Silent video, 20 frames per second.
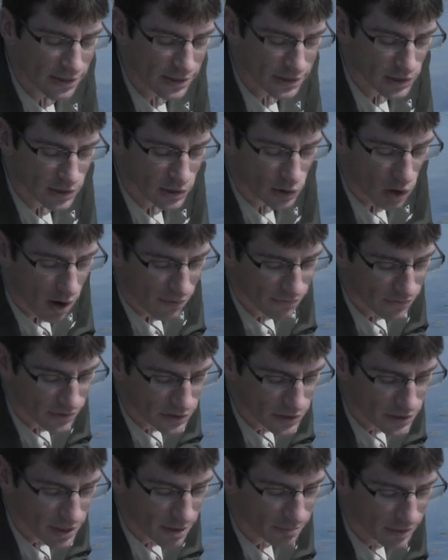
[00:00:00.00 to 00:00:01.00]
this is
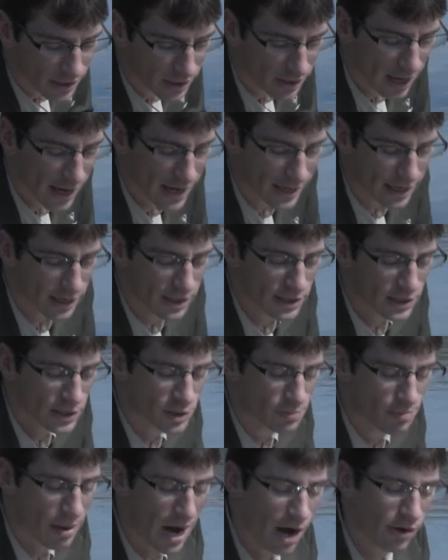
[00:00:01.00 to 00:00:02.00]
often something like
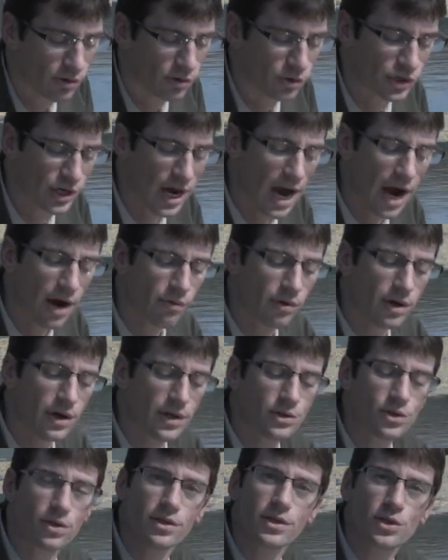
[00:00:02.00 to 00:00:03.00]
Spirogyra.
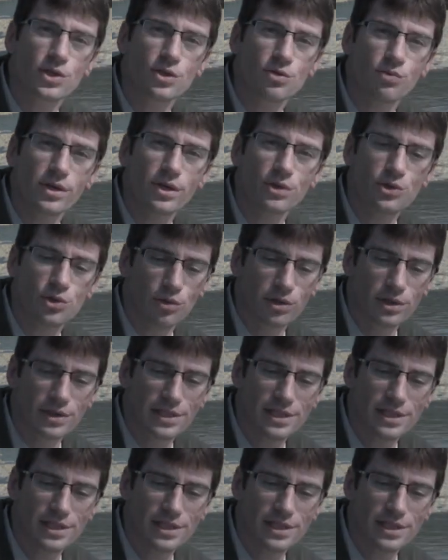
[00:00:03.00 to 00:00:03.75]
So this is real sort of